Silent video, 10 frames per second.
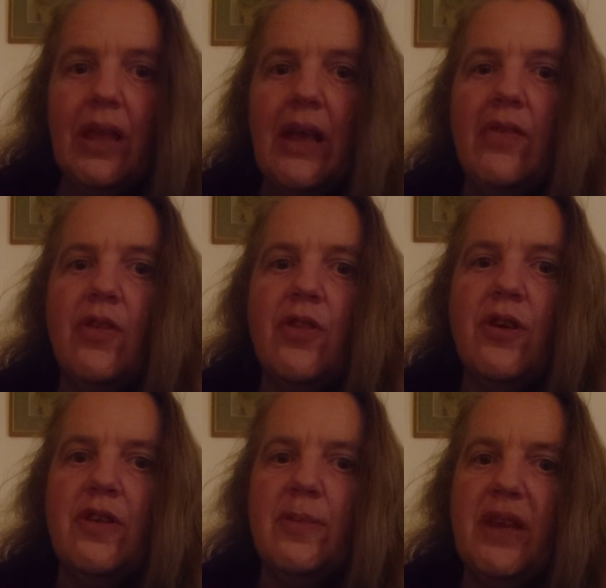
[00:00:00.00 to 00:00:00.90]
in the
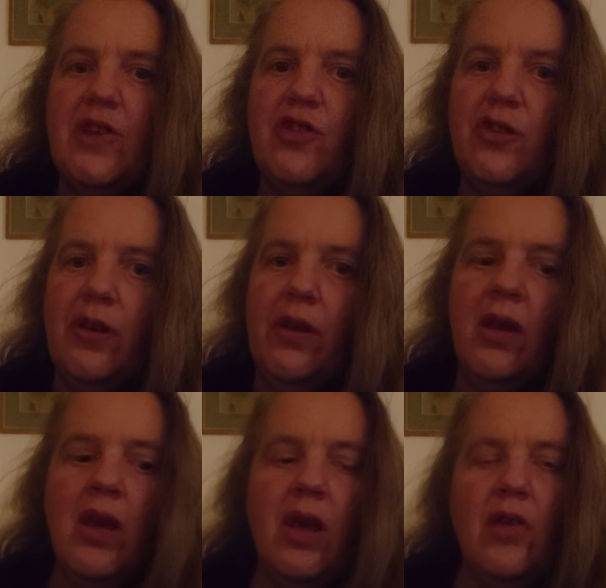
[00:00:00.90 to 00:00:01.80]
third dimension.
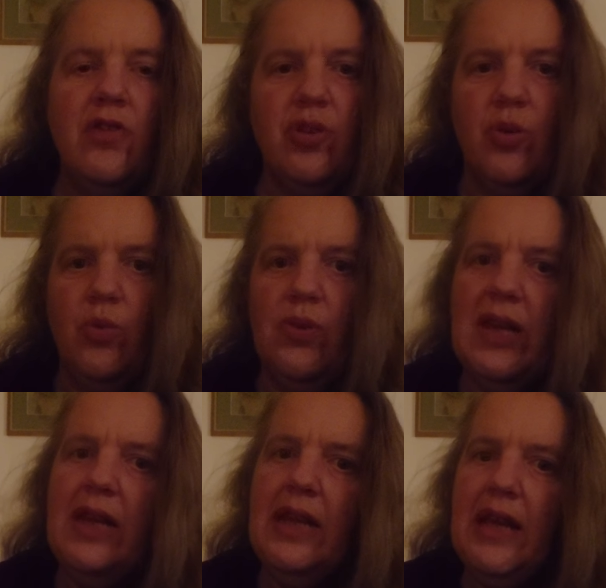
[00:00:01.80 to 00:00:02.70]
So
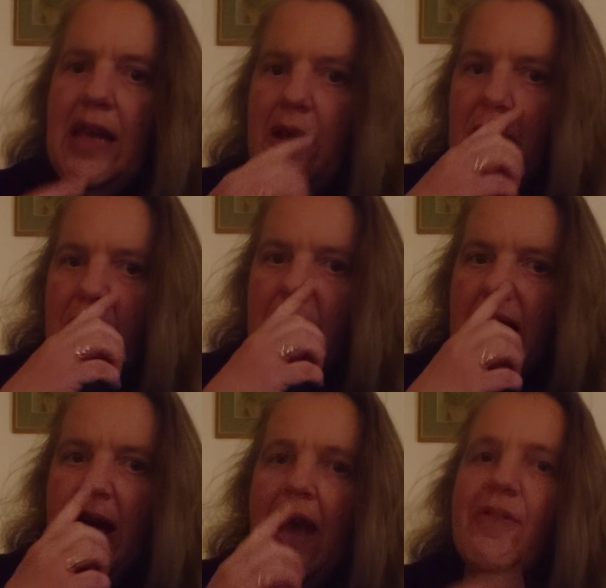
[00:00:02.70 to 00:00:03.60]
really
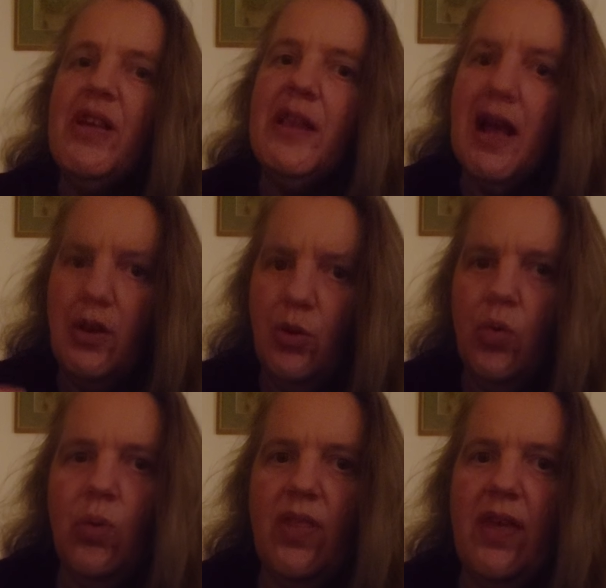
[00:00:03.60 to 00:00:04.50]
having that
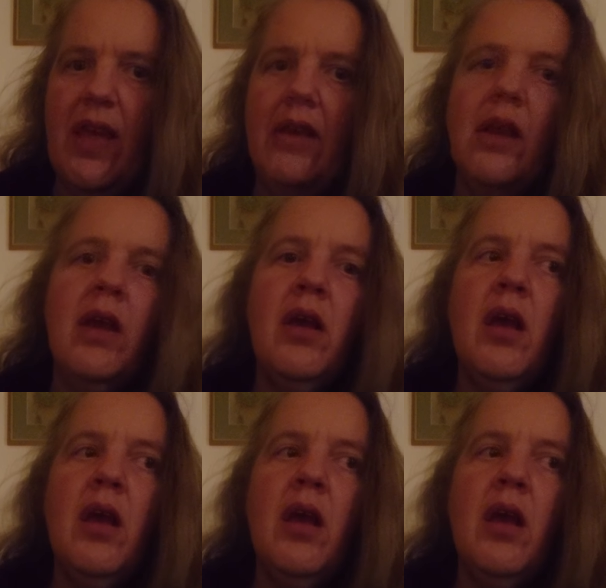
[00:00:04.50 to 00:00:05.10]
look within,